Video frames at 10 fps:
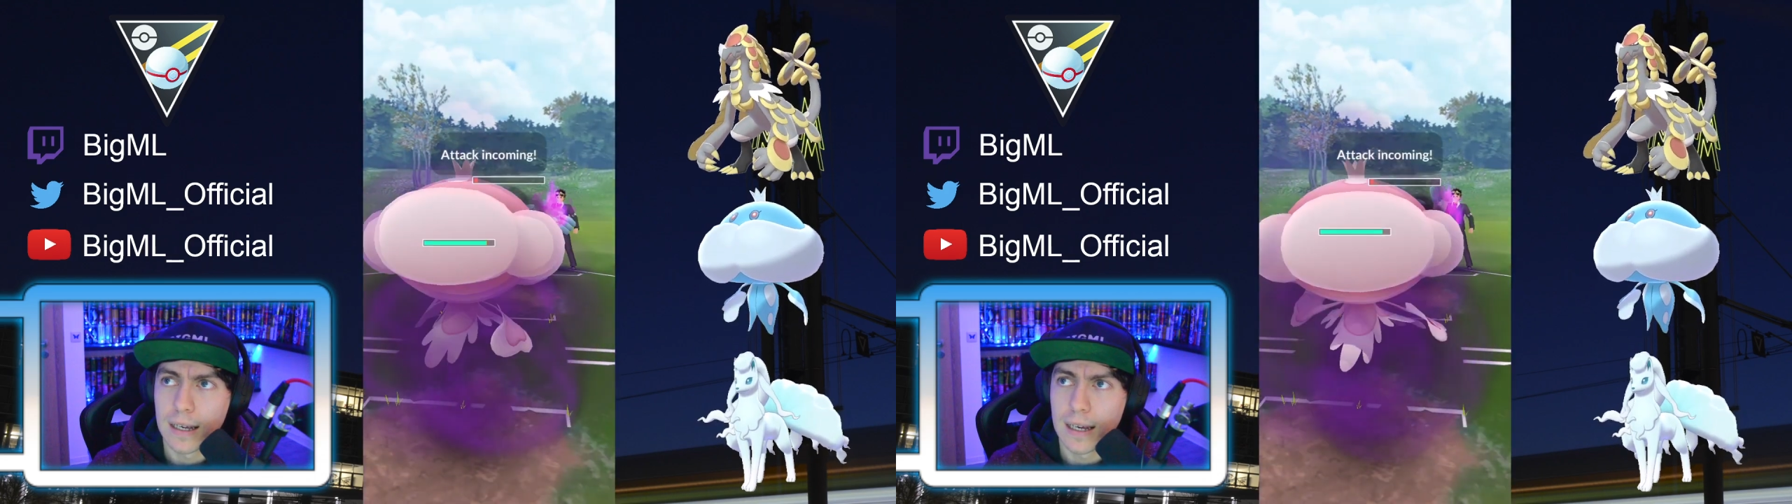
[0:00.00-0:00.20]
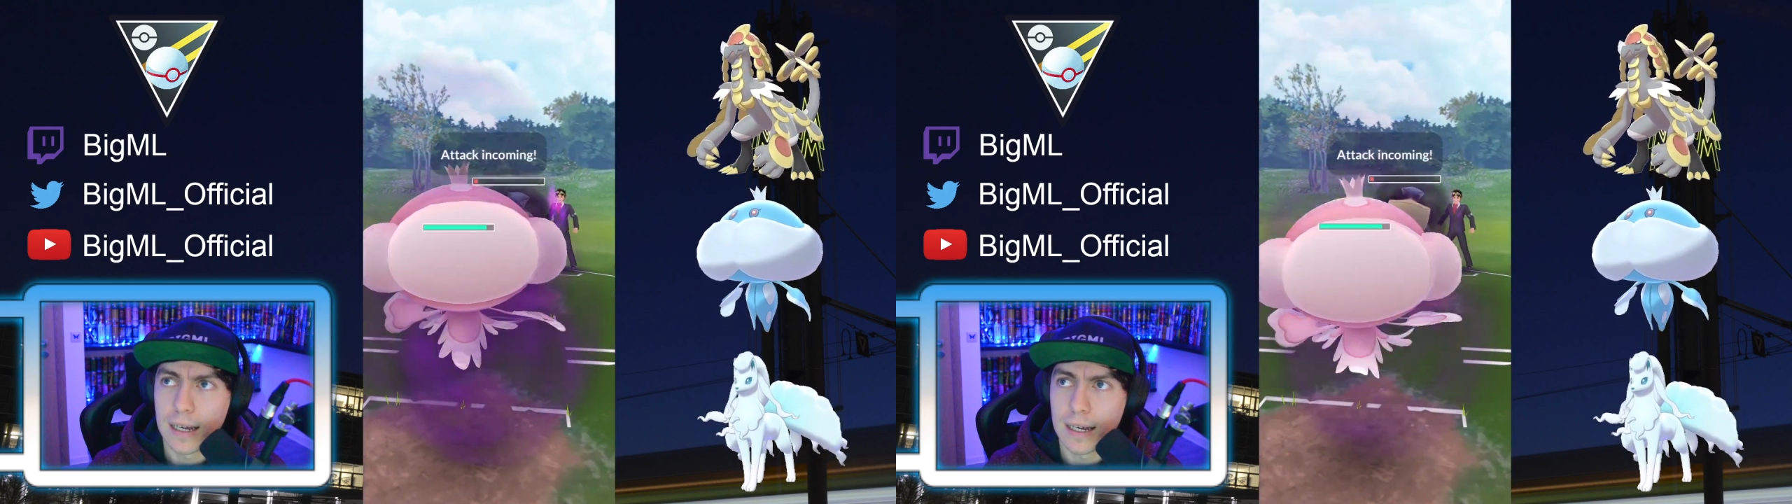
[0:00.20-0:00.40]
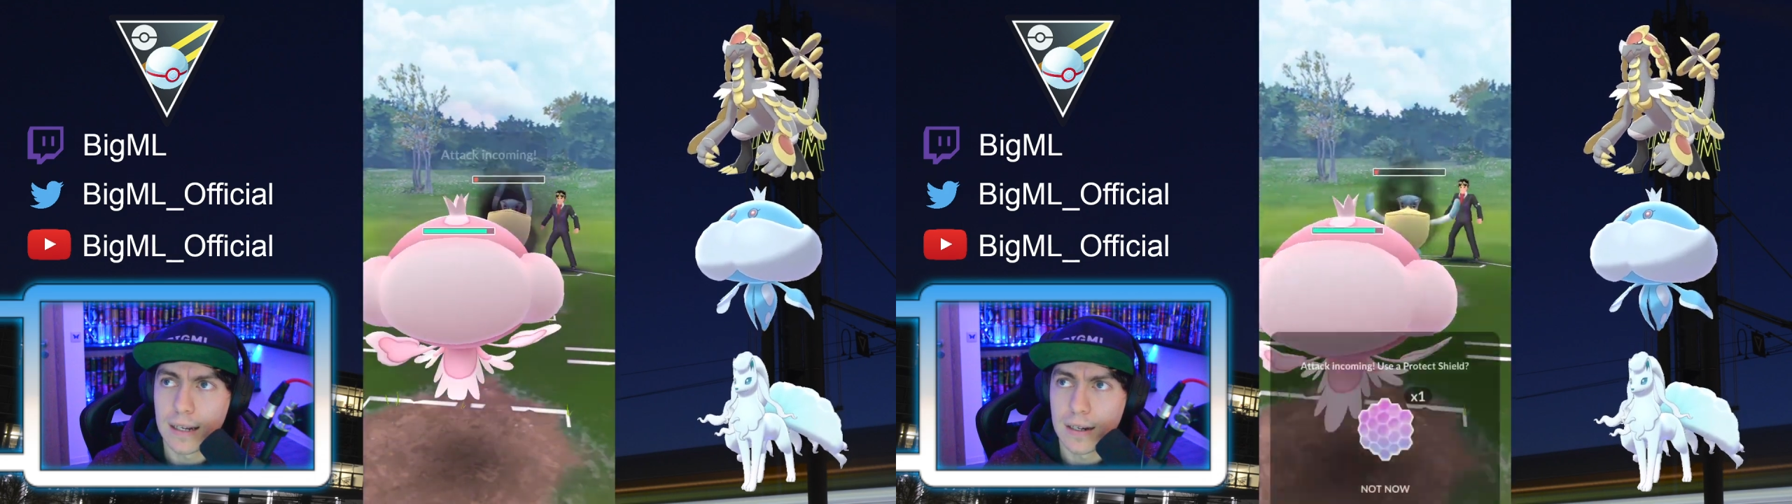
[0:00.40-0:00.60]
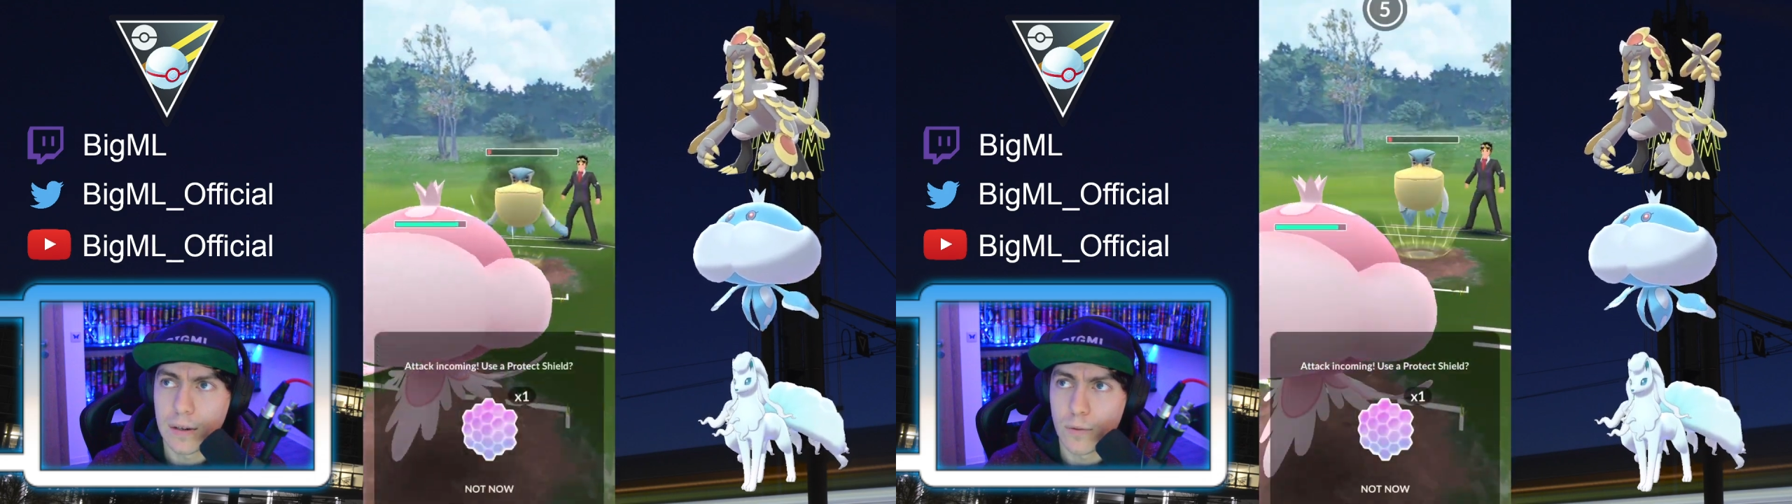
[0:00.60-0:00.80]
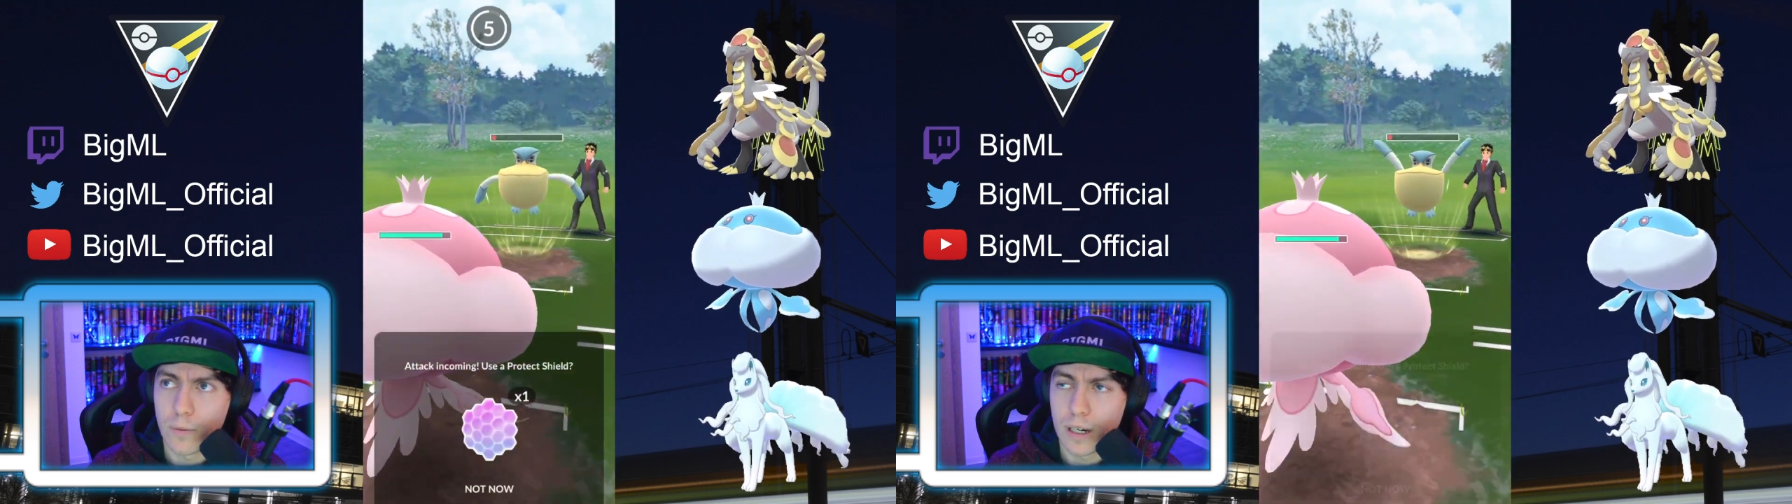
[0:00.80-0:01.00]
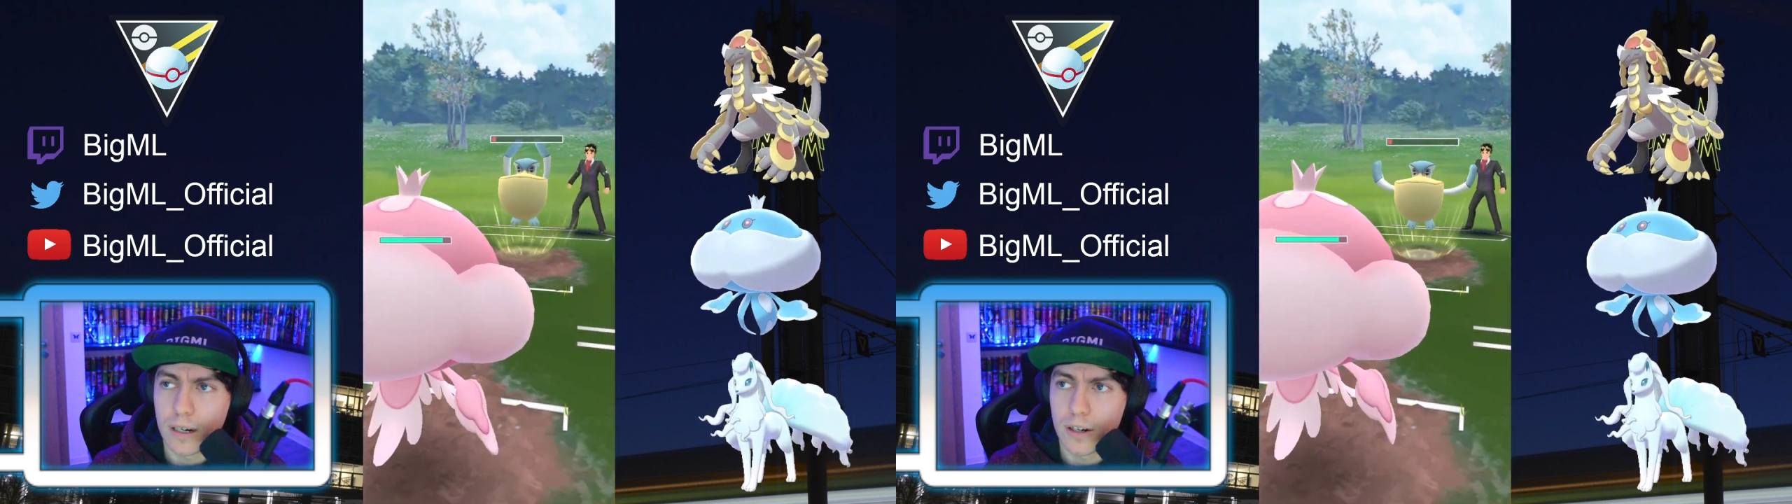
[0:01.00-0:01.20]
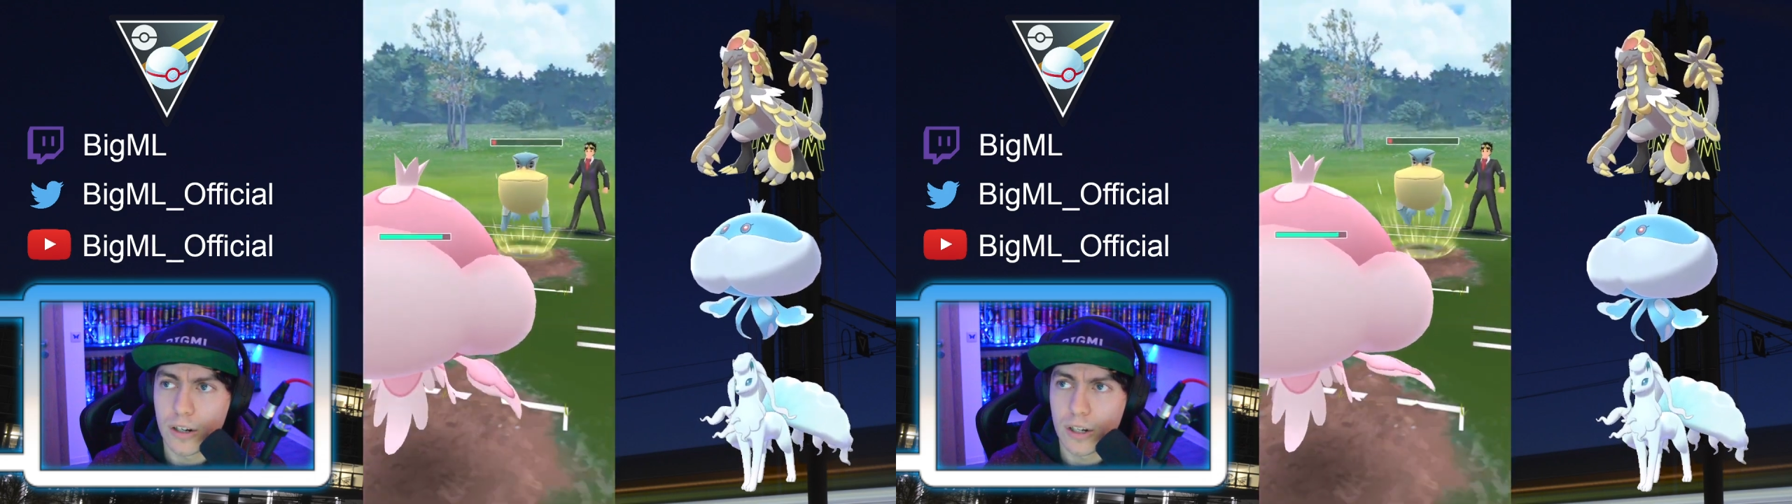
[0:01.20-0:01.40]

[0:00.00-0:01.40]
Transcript: And we are just